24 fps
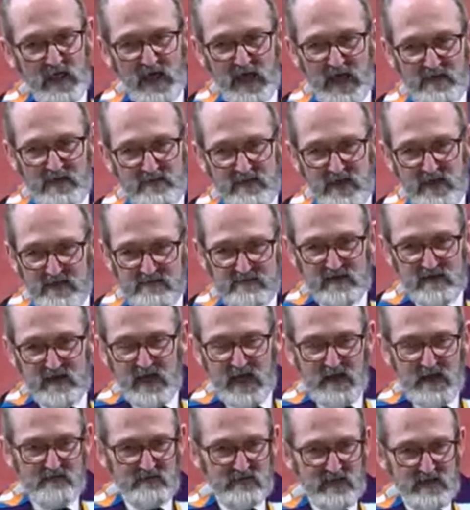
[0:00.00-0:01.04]
and that
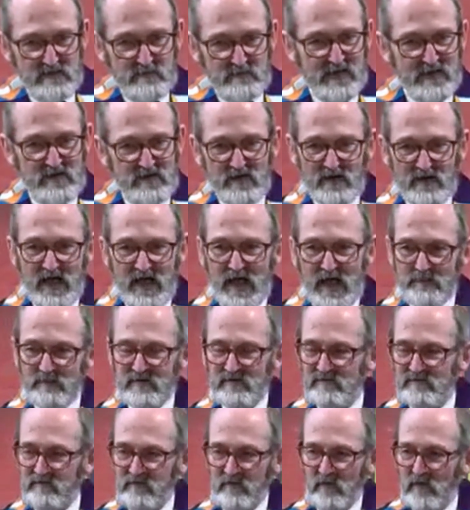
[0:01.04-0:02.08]
everything may not
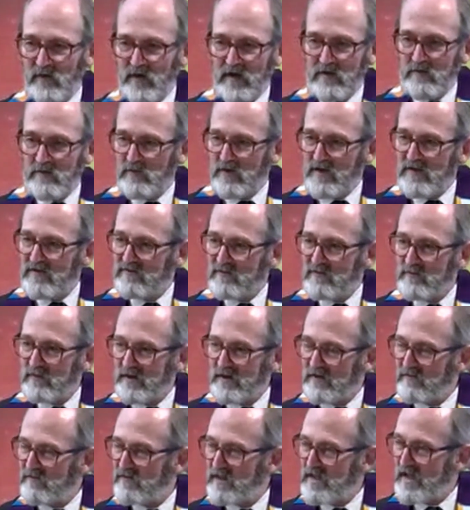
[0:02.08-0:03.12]
happen for a reason,
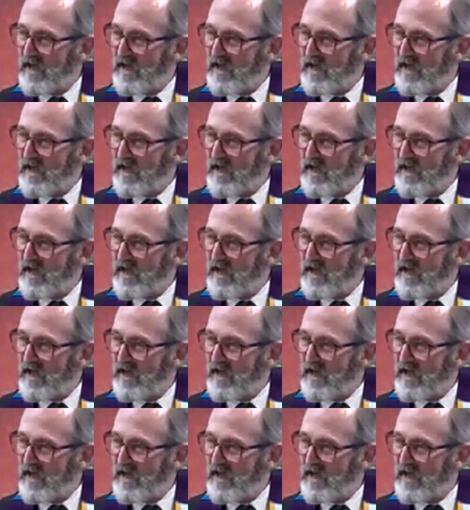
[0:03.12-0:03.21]
but everything